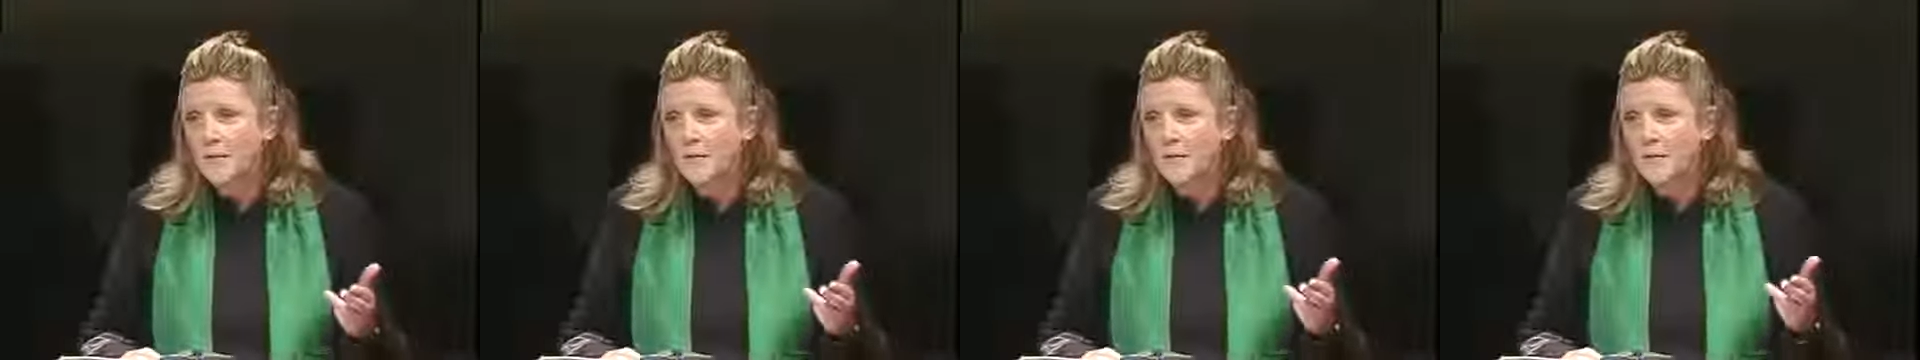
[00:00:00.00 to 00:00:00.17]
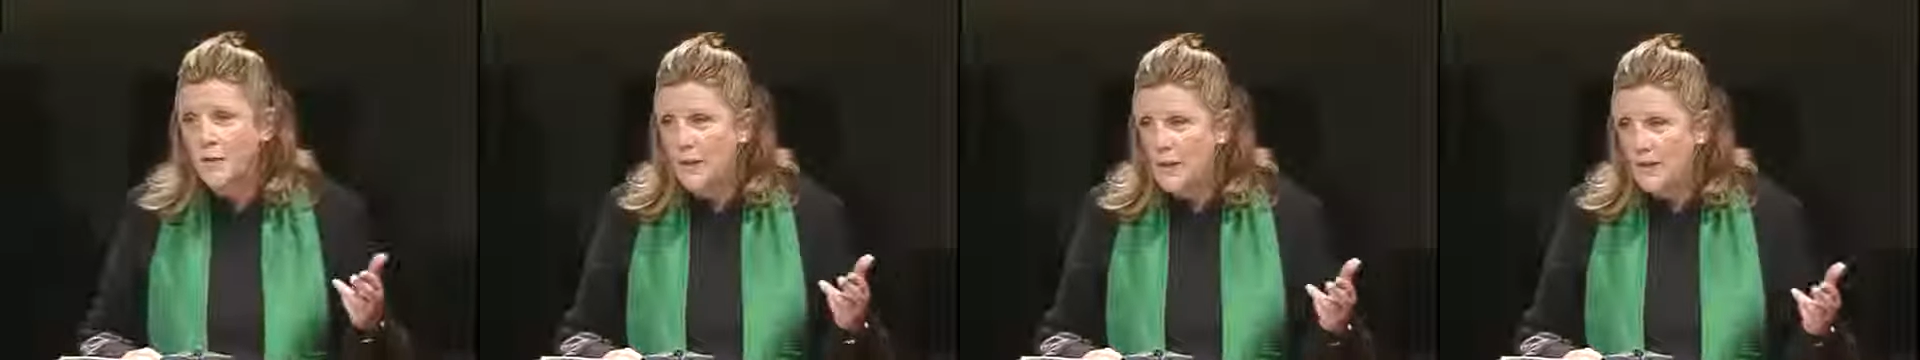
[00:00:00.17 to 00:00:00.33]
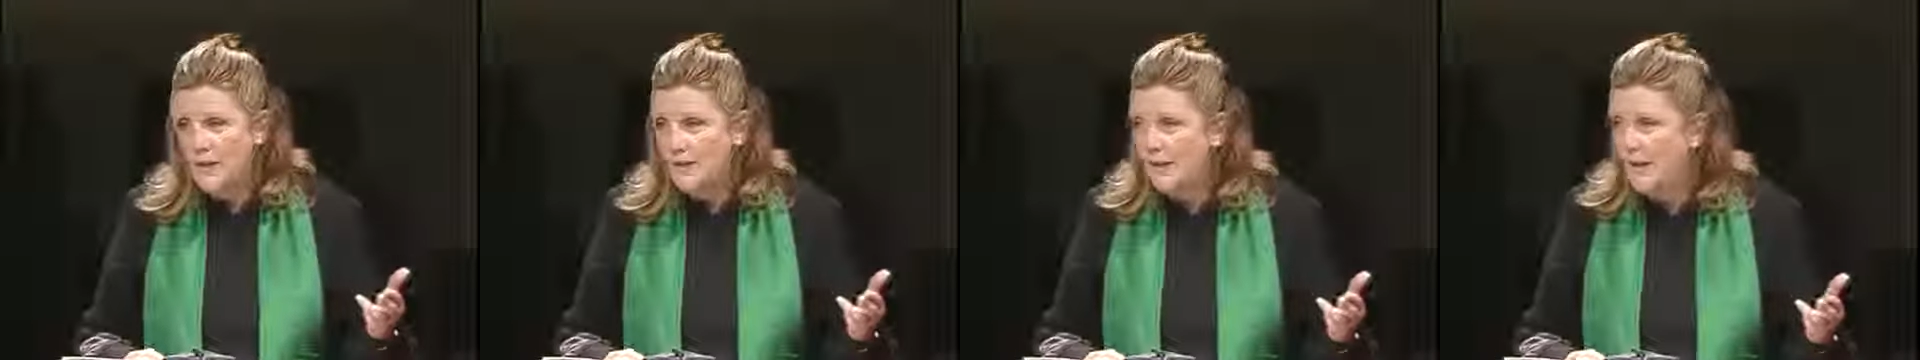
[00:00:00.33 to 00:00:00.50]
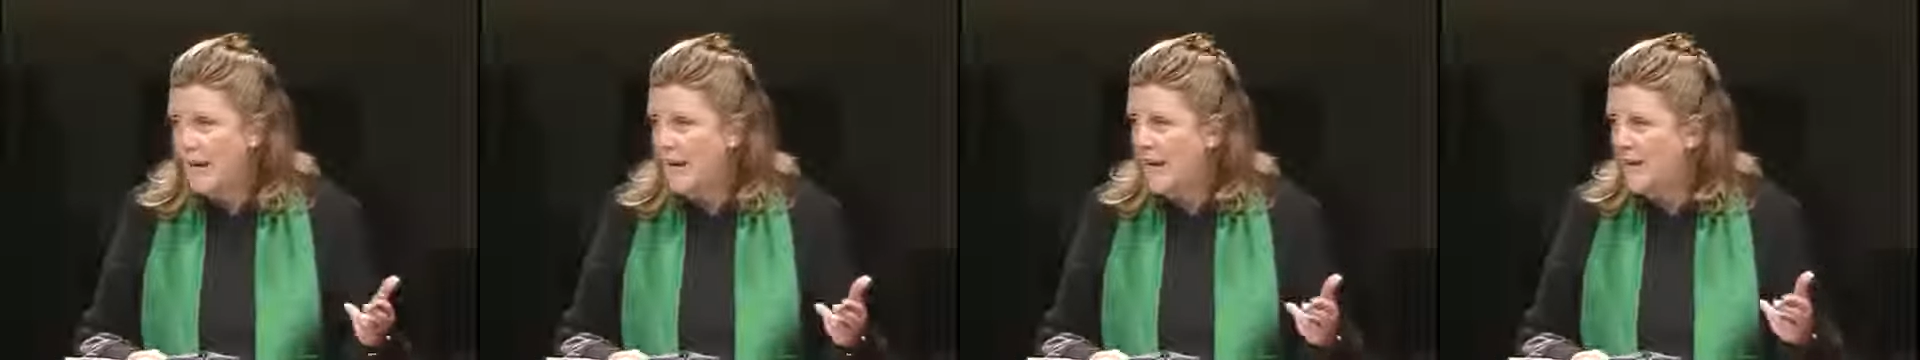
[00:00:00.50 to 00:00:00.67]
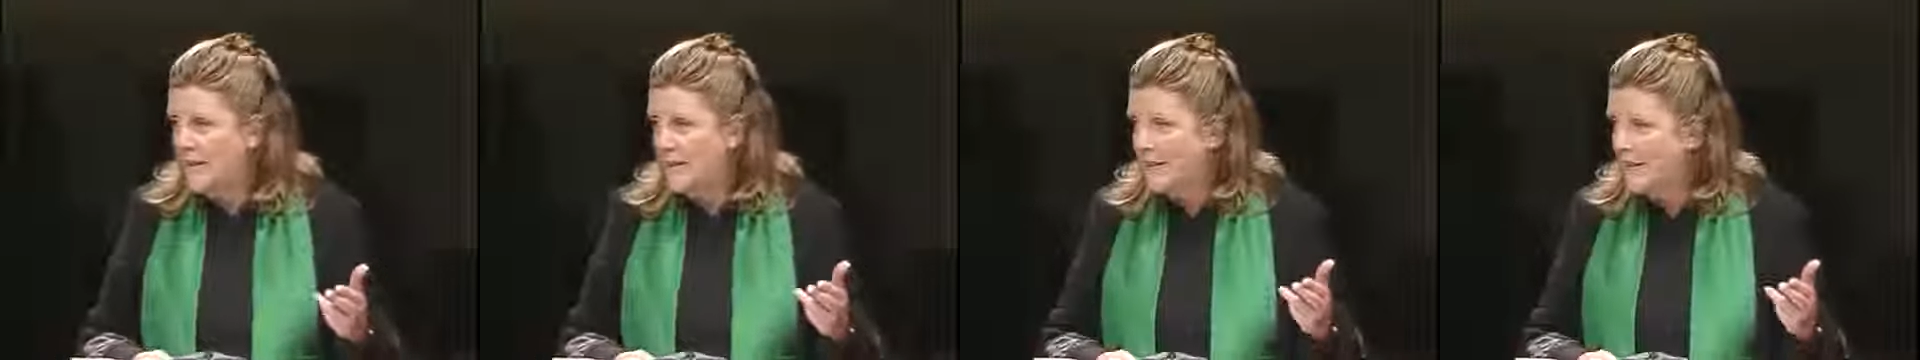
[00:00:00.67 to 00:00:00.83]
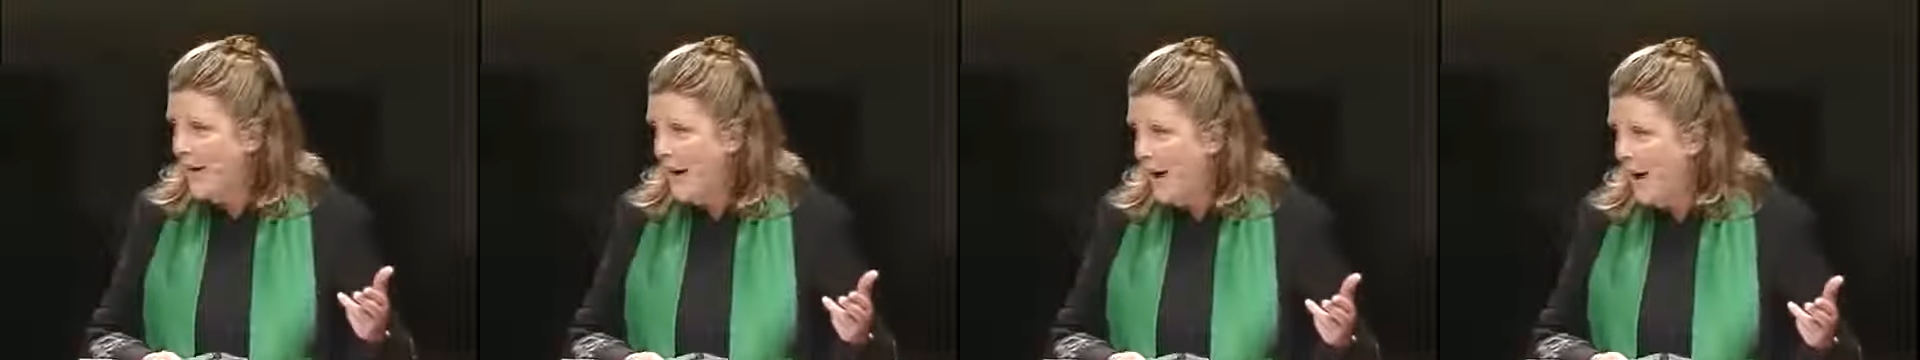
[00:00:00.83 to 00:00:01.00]
written at
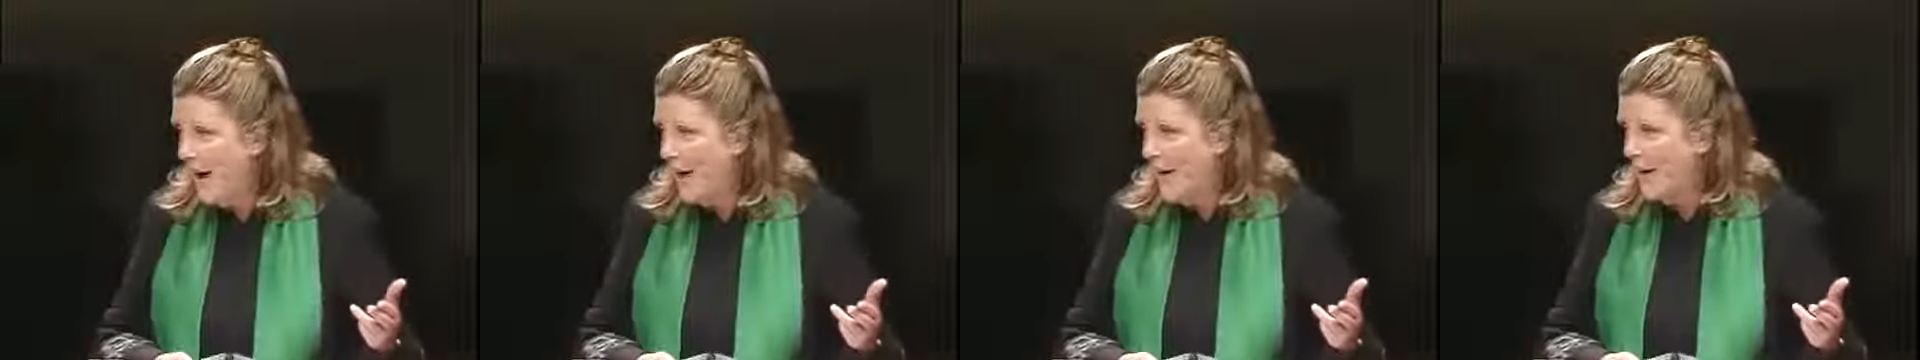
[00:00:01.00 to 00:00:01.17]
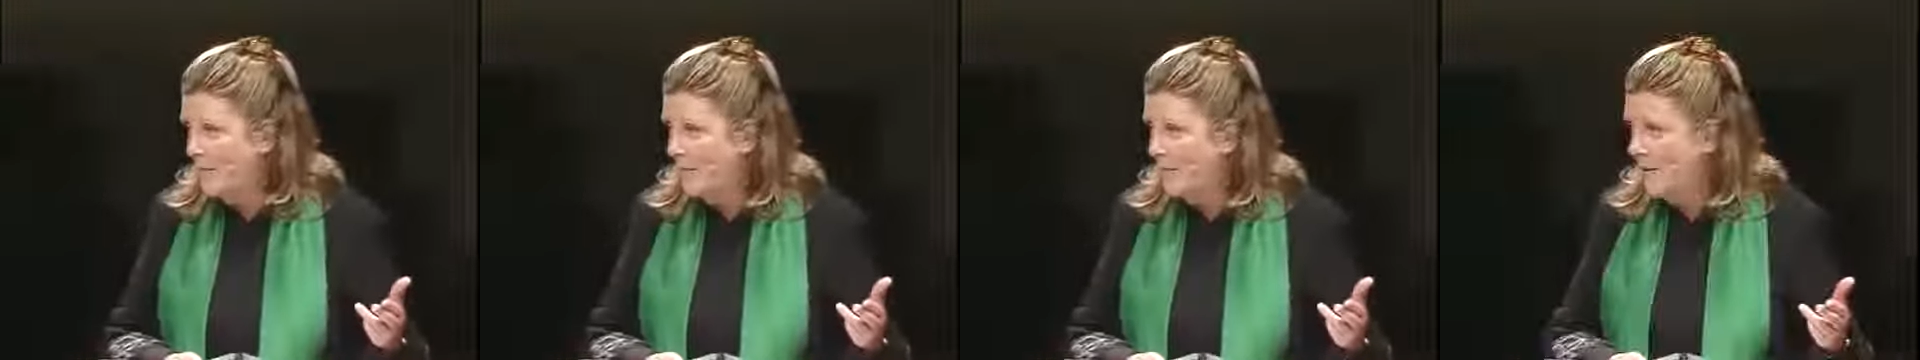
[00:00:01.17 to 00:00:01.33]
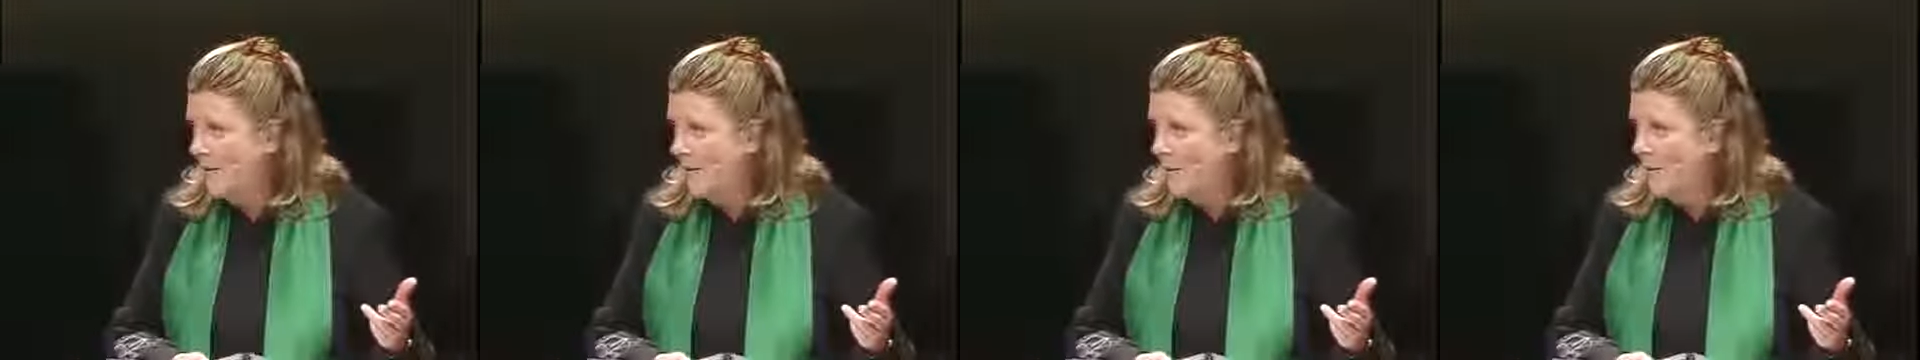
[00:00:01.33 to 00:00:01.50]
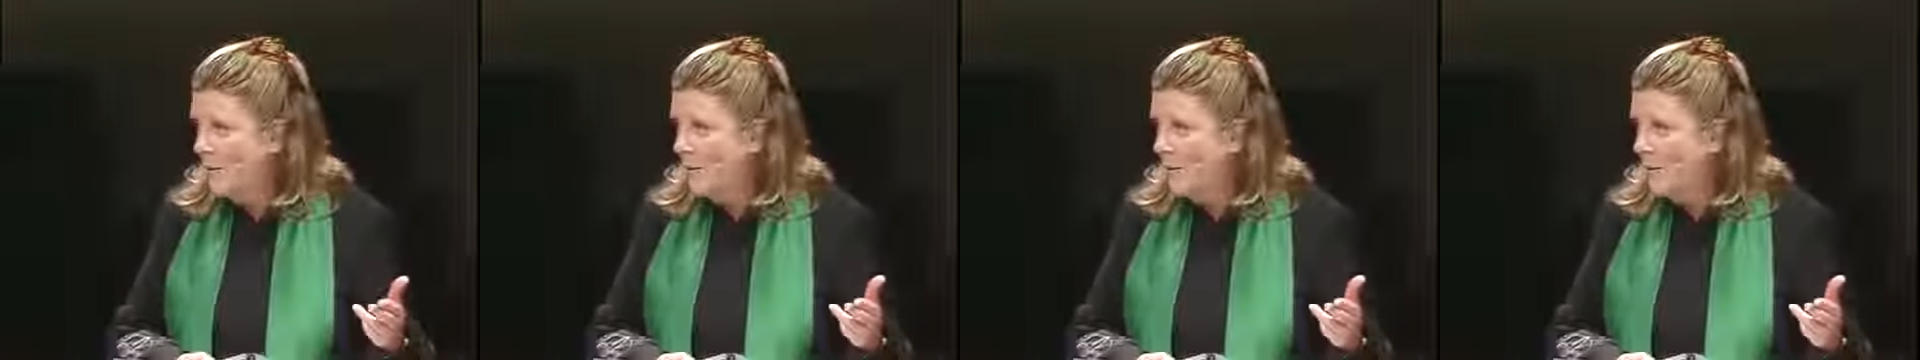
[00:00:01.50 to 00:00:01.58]
a time